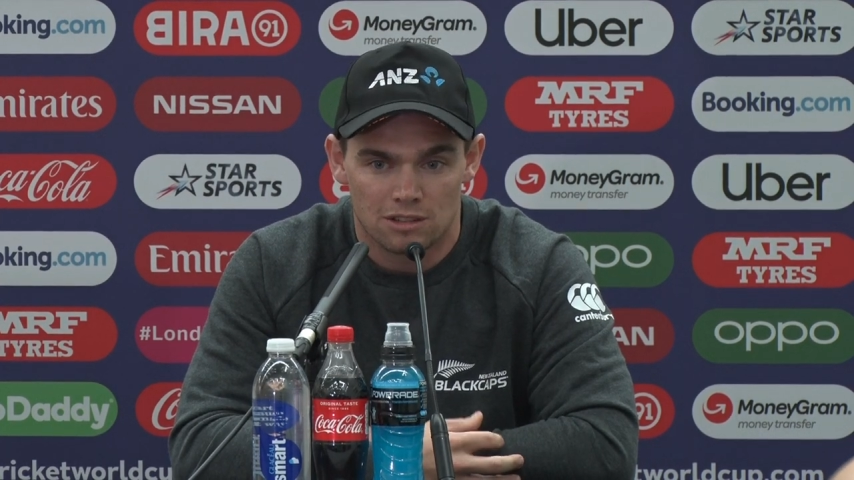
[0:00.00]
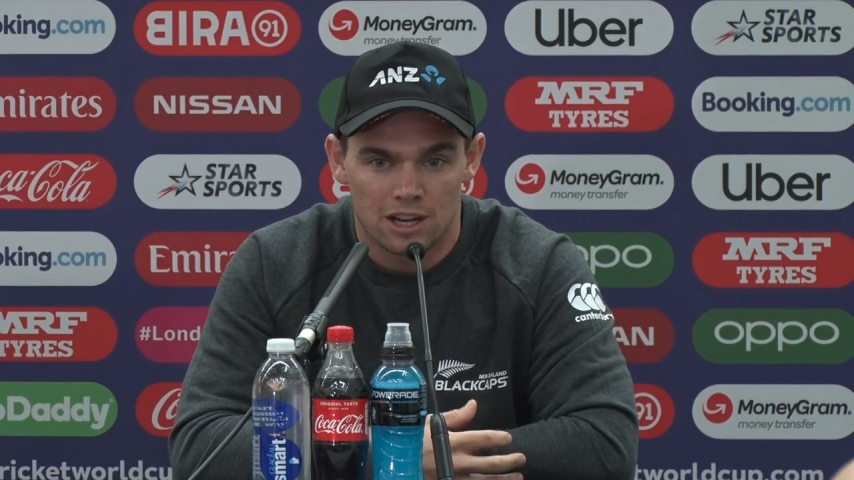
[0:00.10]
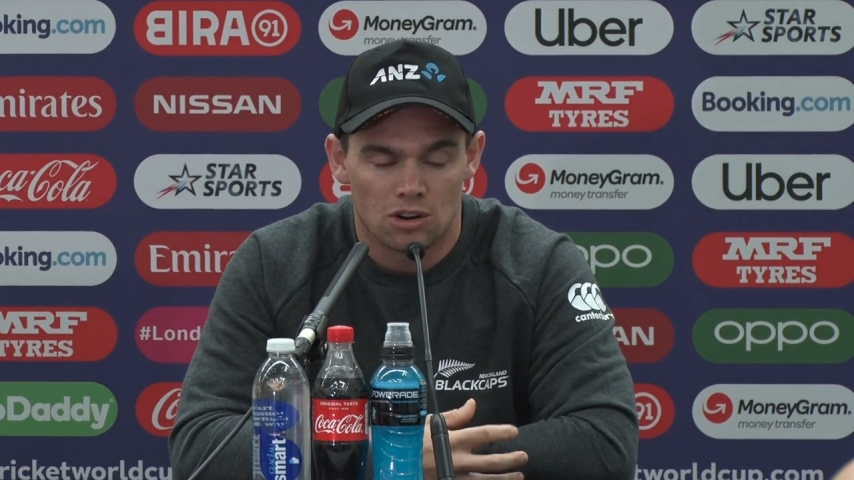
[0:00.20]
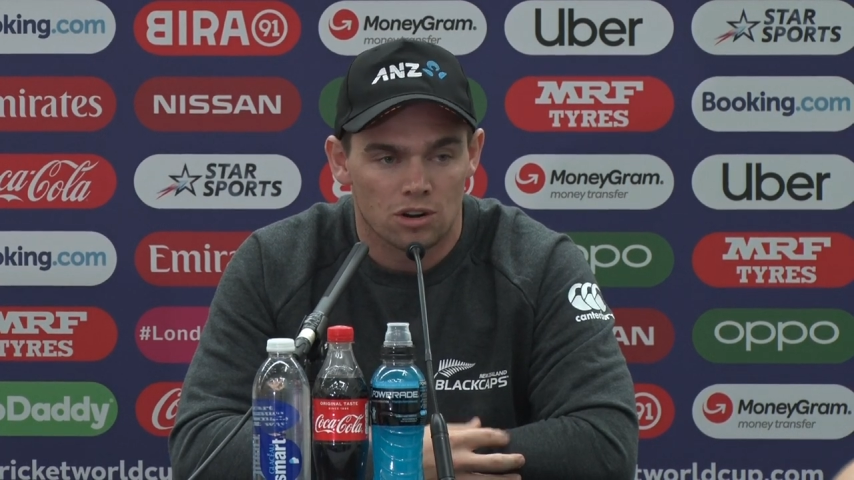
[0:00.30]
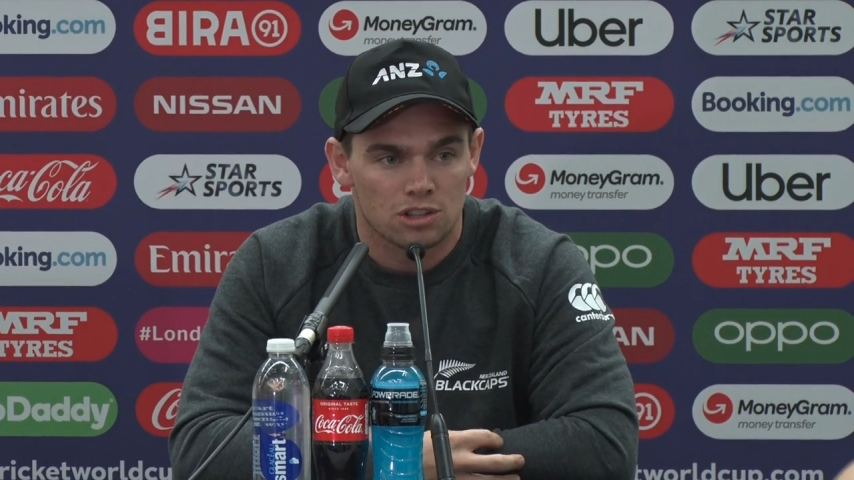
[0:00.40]

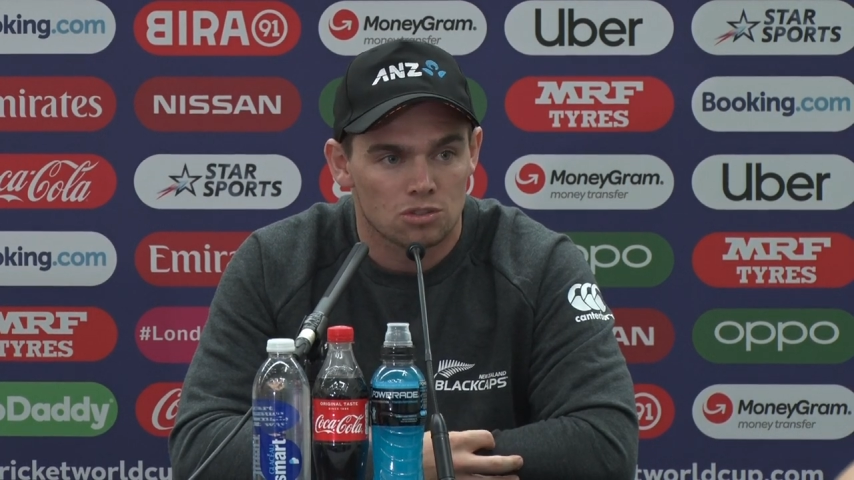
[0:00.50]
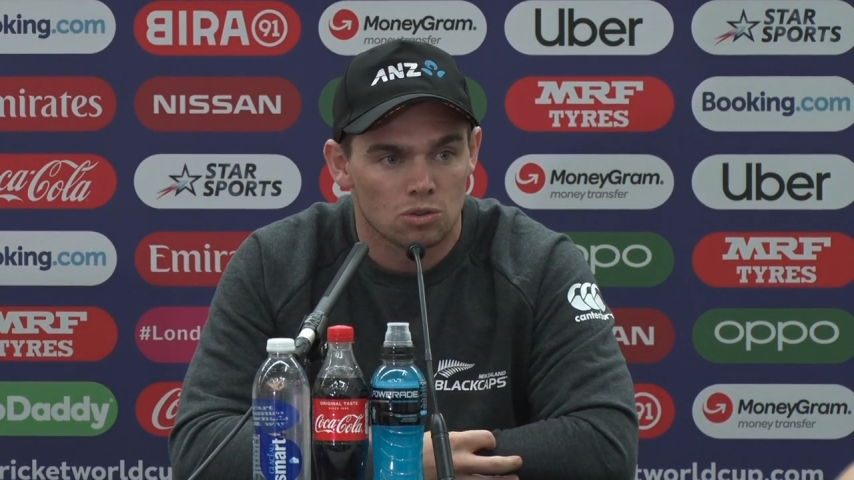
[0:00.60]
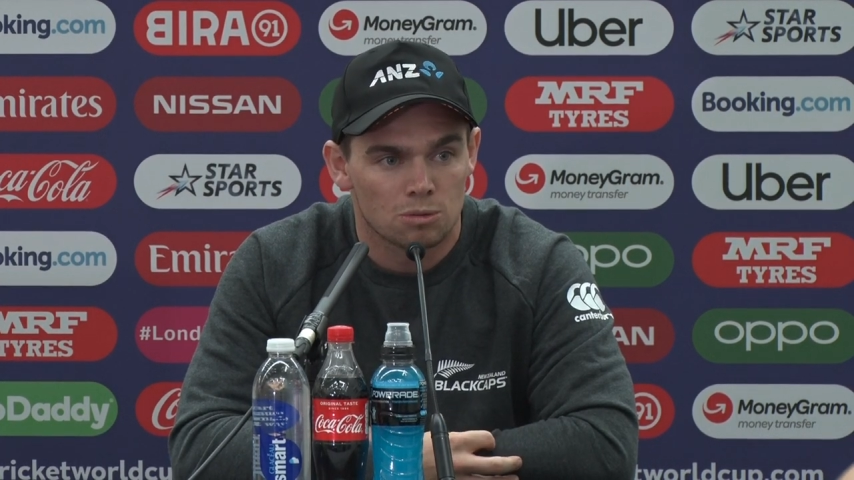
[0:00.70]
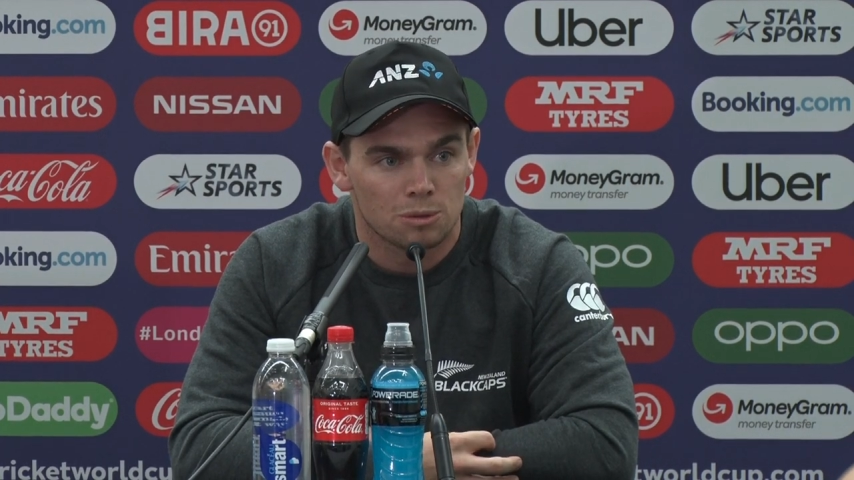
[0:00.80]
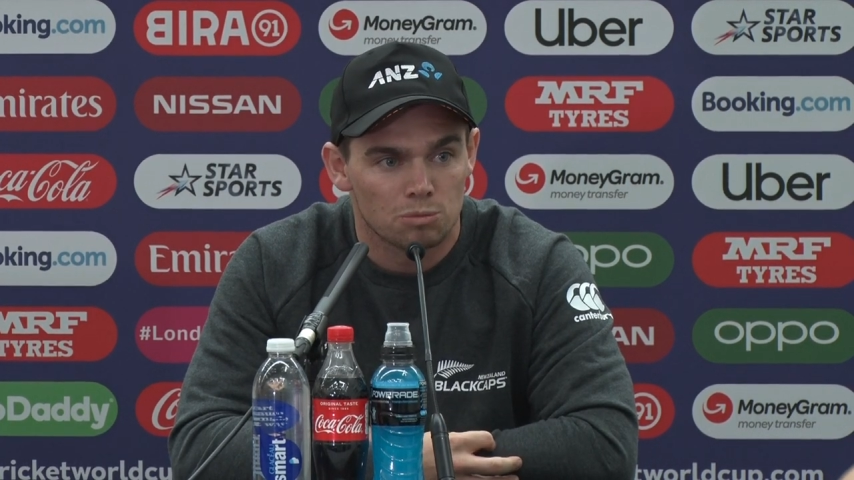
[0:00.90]
later on in the
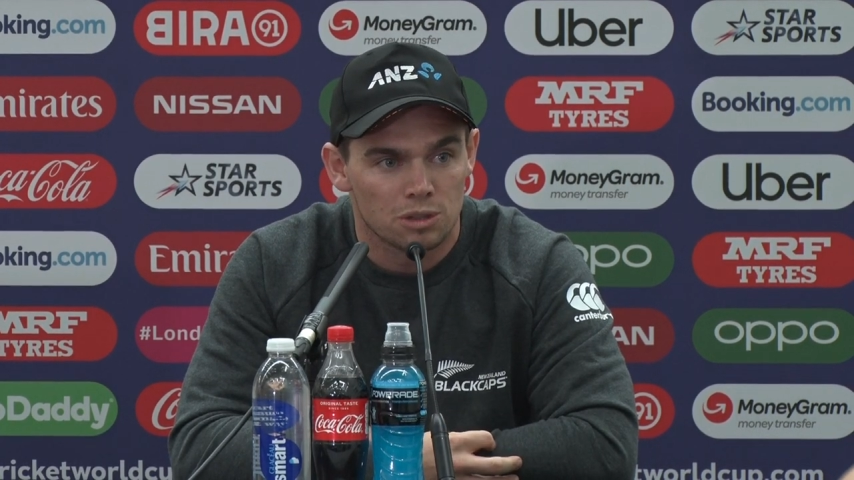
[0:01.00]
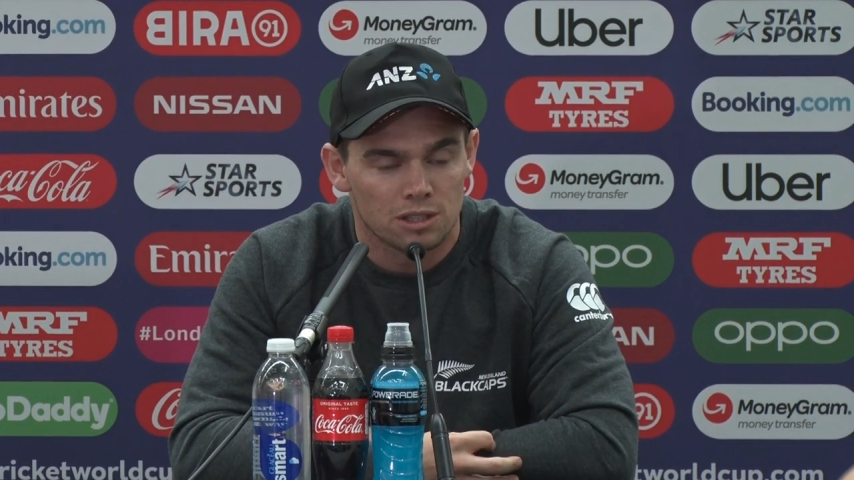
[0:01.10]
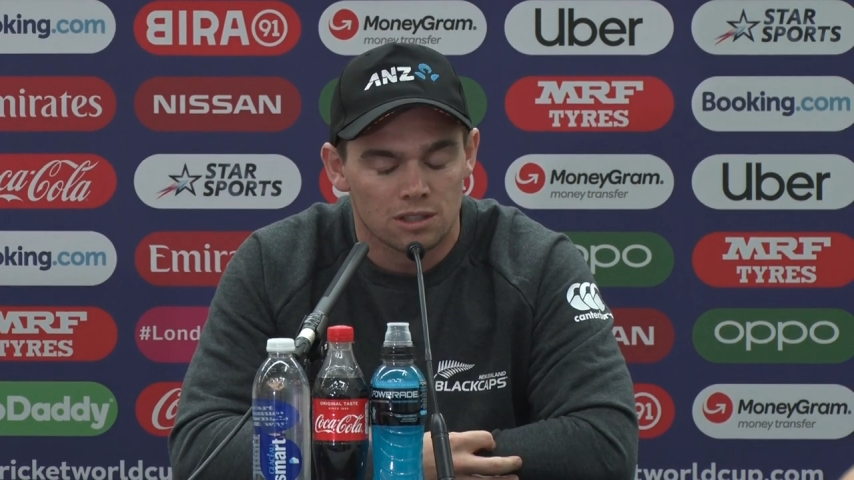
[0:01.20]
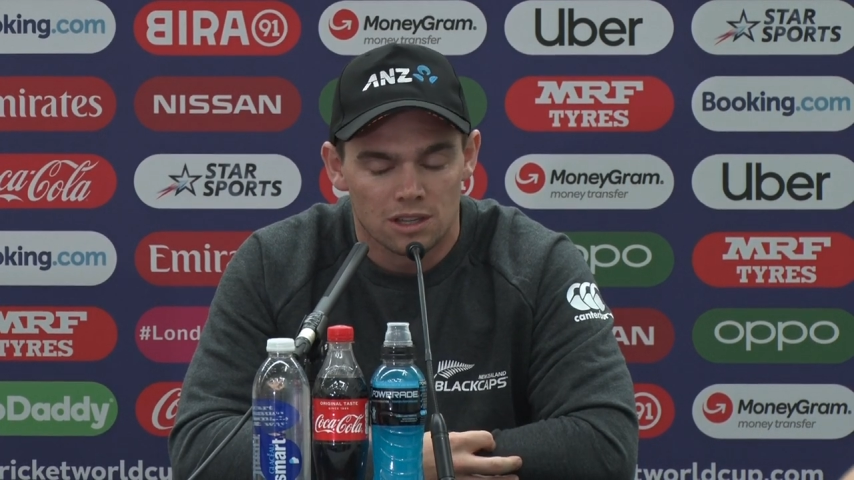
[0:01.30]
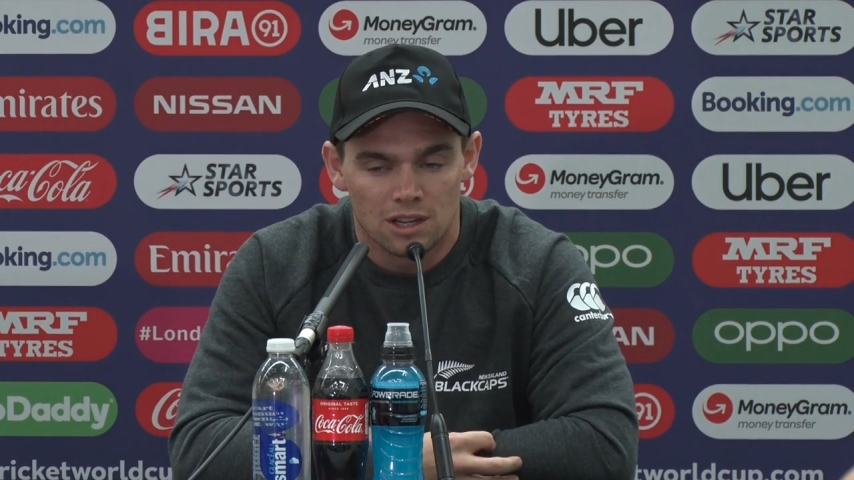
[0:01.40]
tournament, when